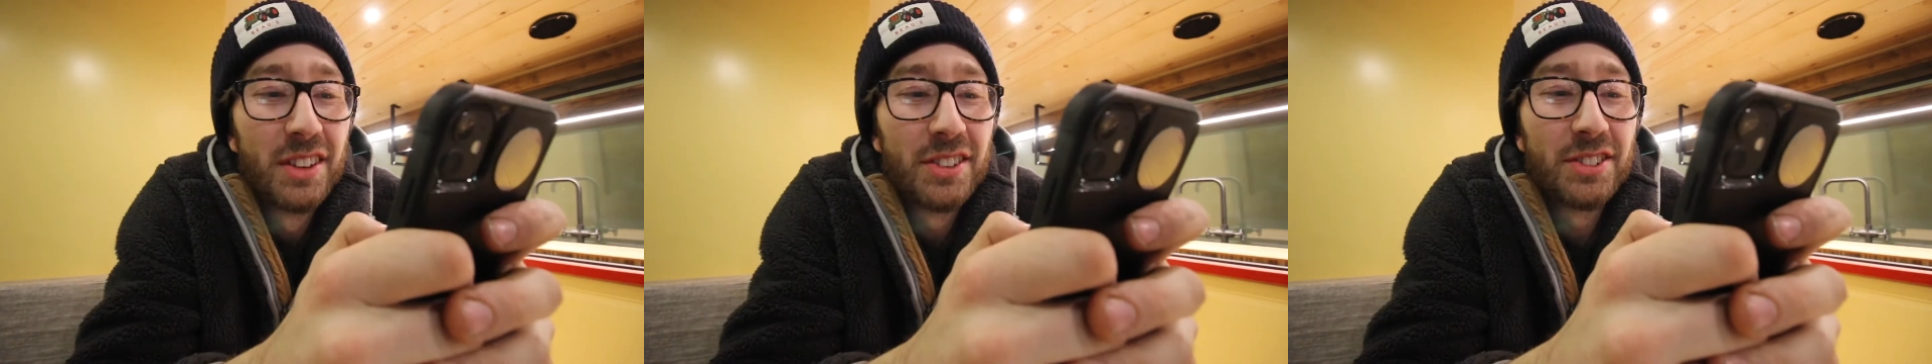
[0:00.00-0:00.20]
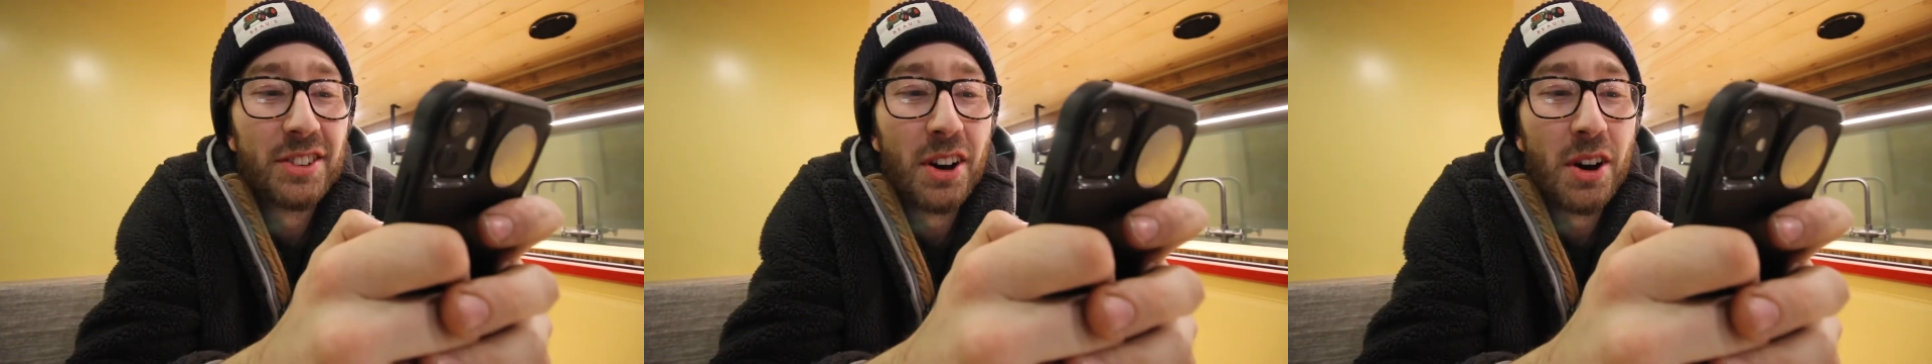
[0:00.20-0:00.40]

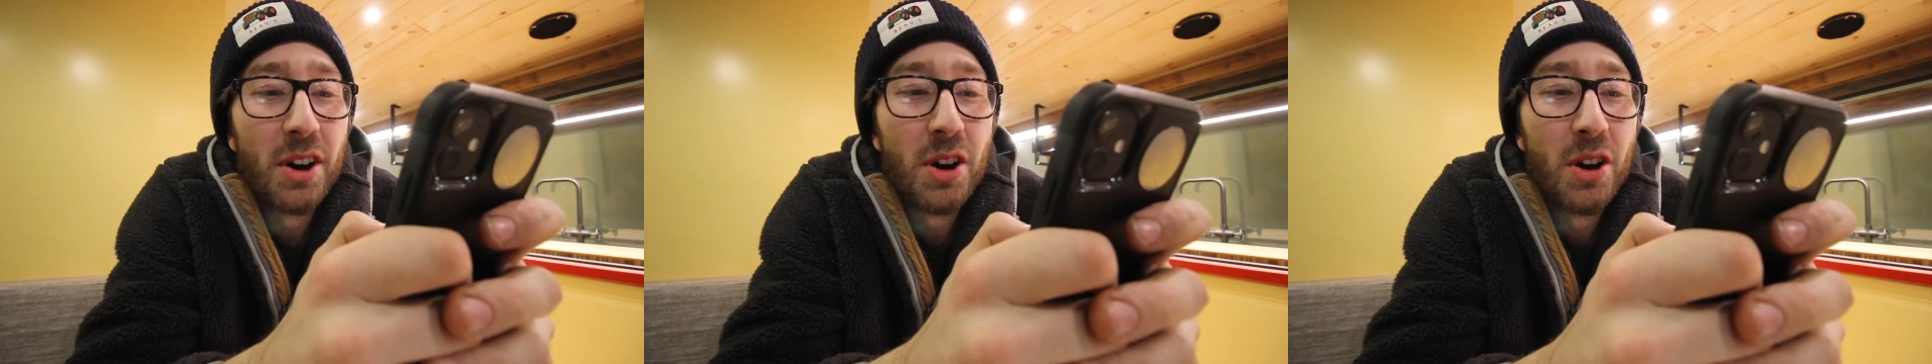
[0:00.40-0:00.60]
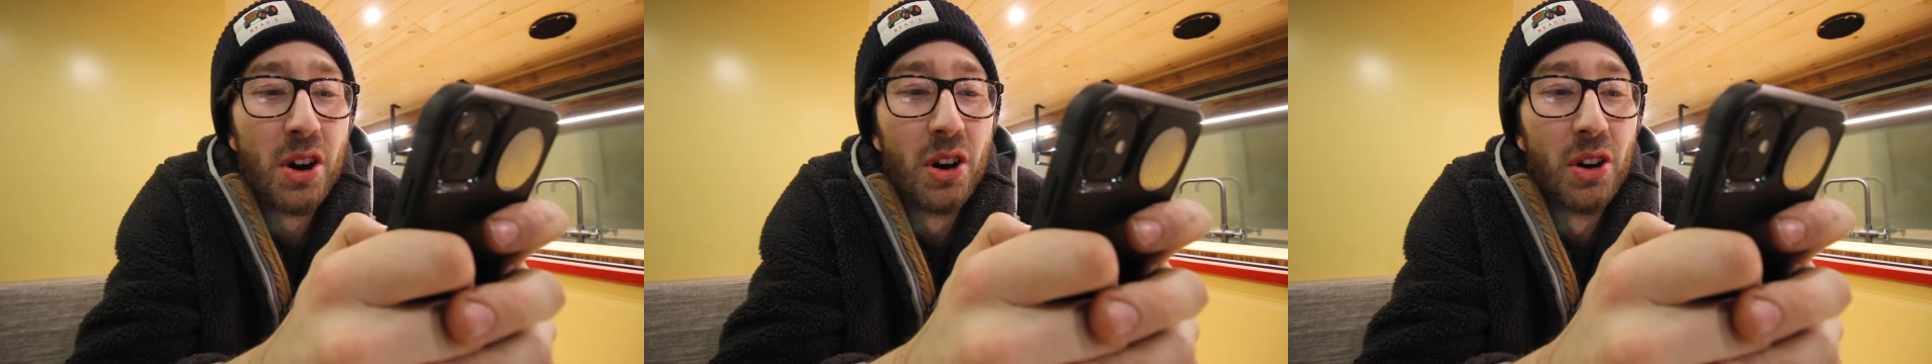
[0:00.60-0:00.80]

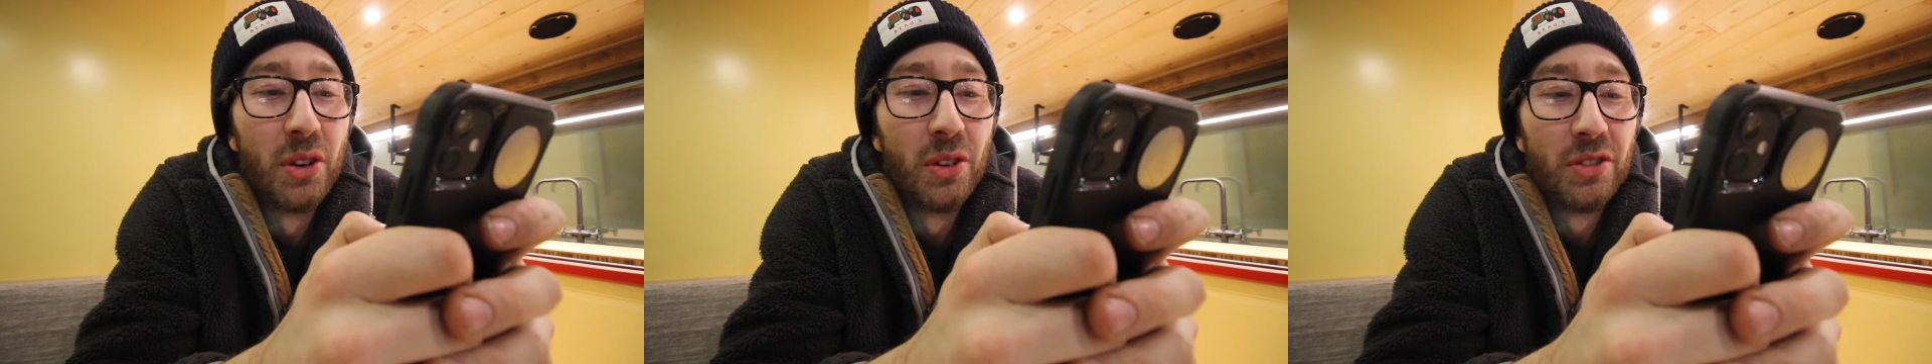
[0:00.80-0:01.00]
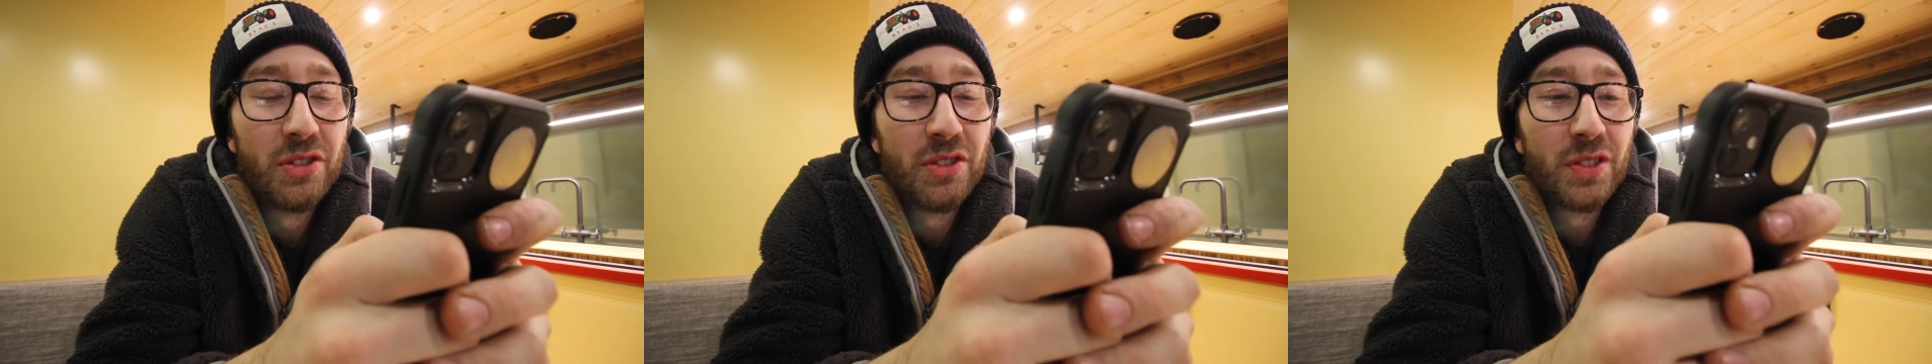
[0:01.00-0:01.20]

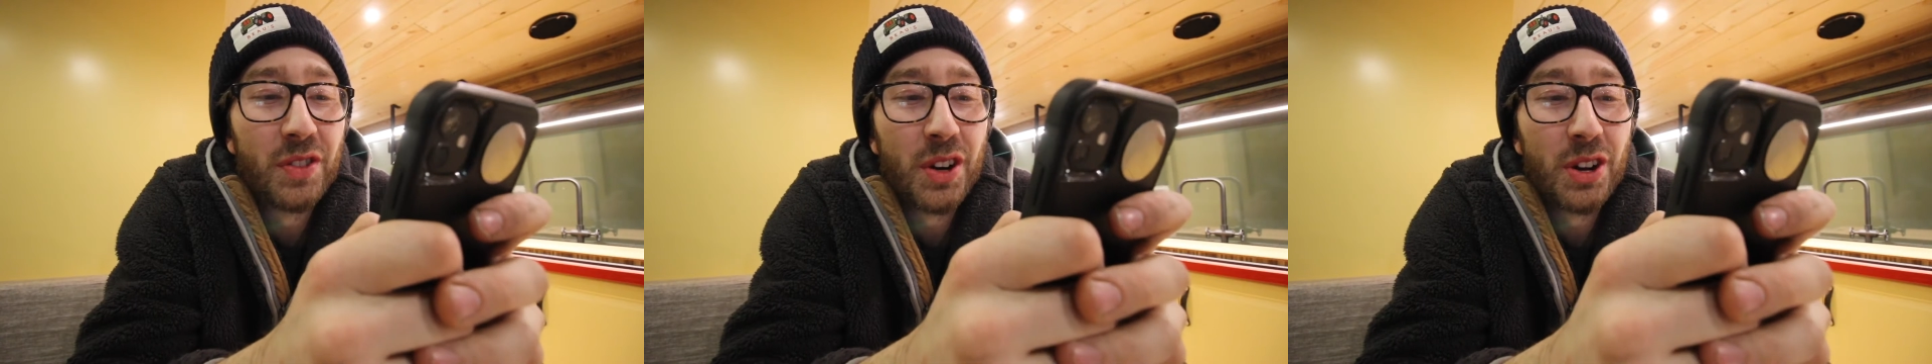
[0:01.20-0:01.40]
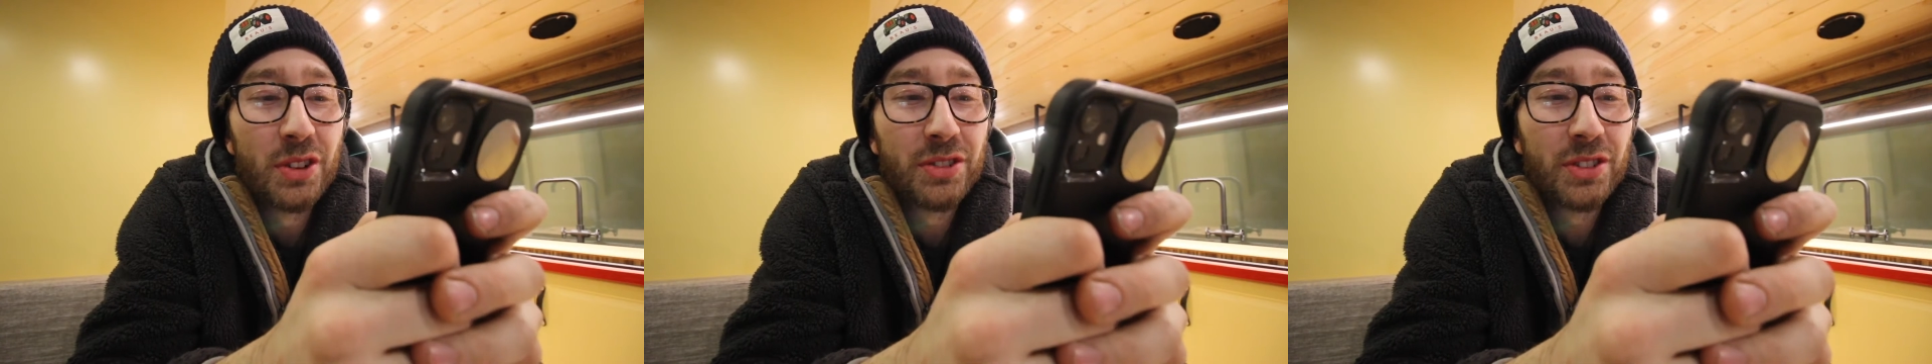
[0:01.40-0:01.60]
So,
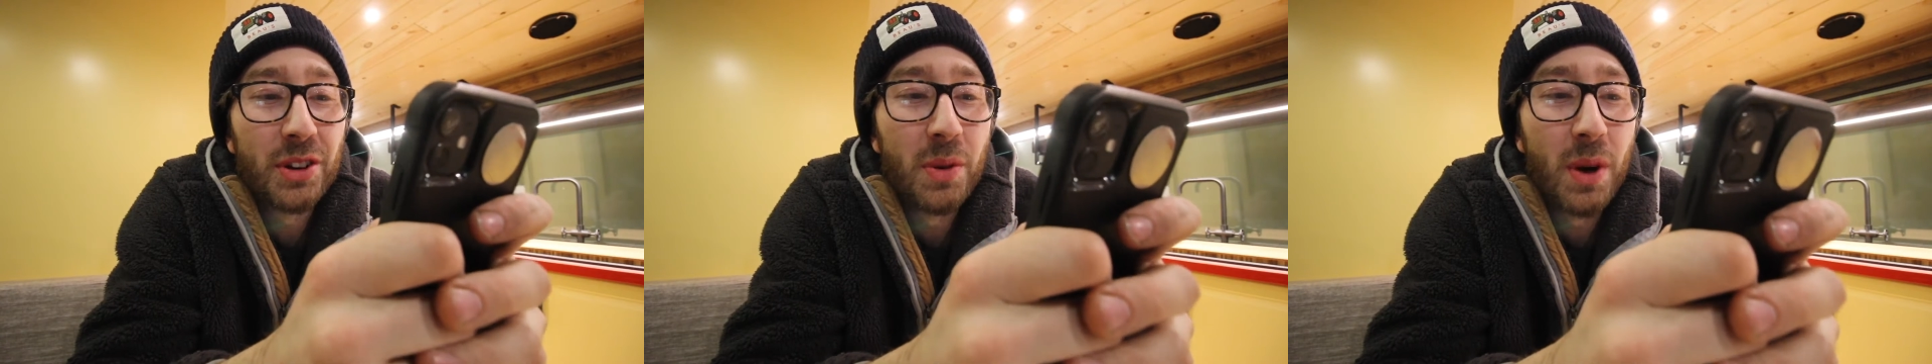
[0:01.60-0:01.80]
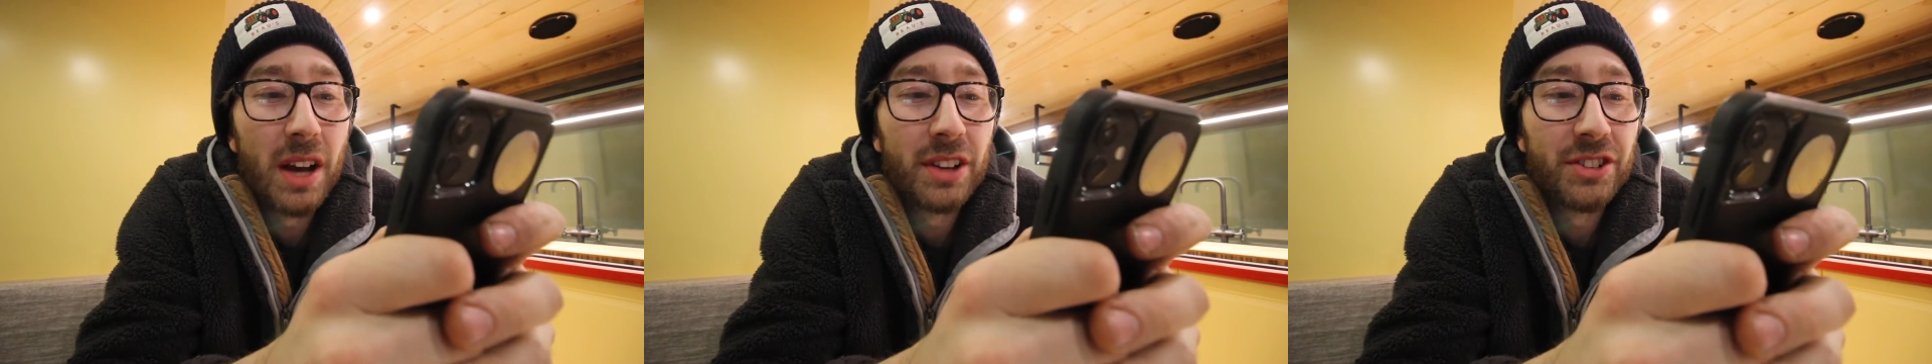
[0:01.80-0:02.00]
first
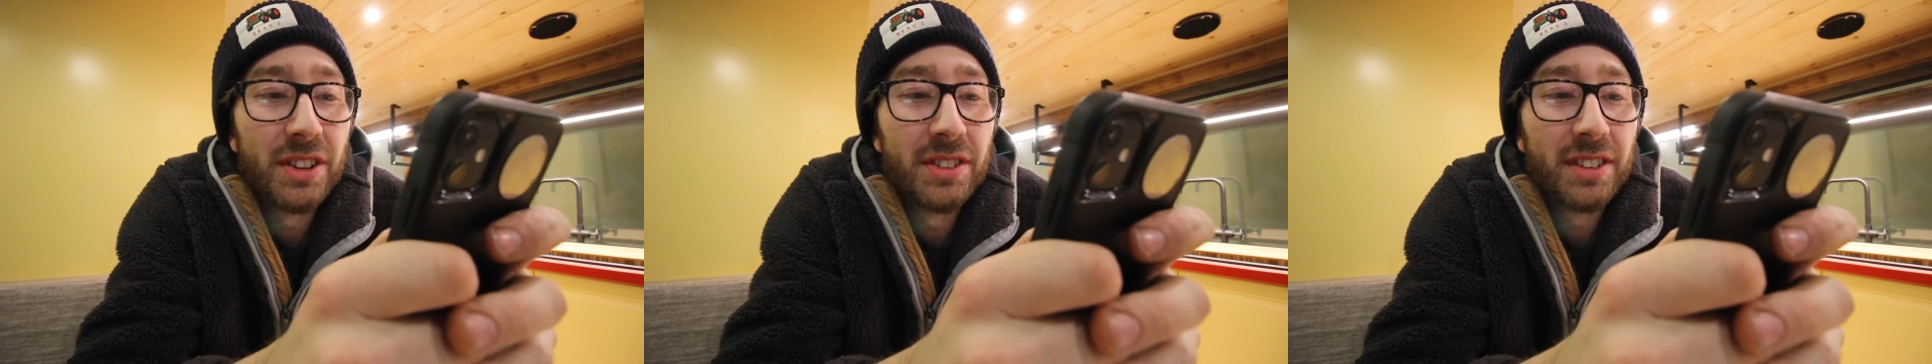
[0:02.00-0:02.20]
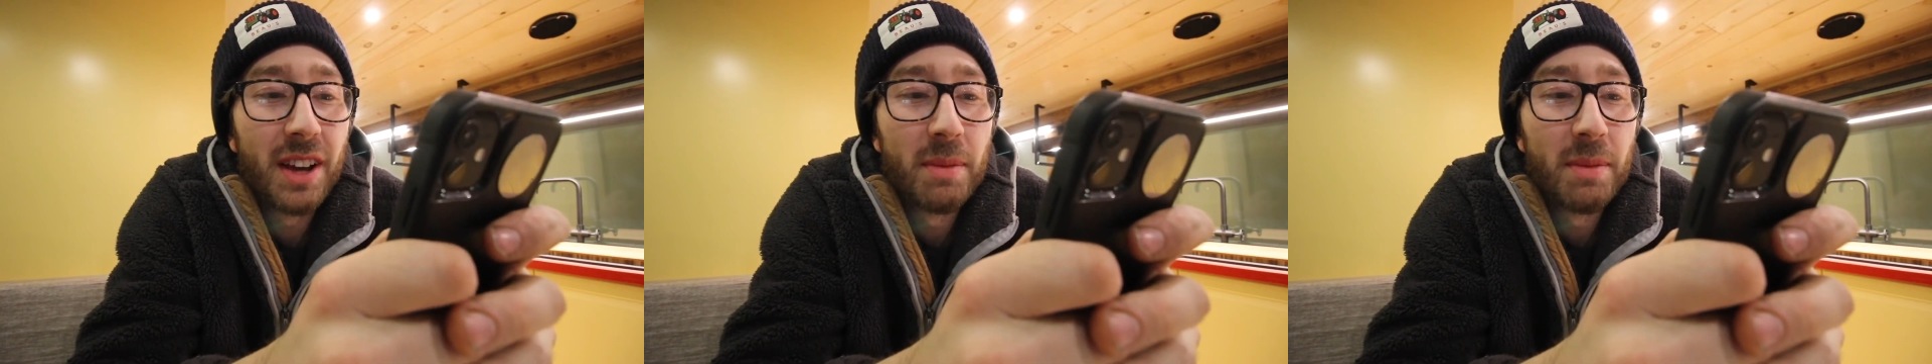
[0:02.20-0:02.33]
question's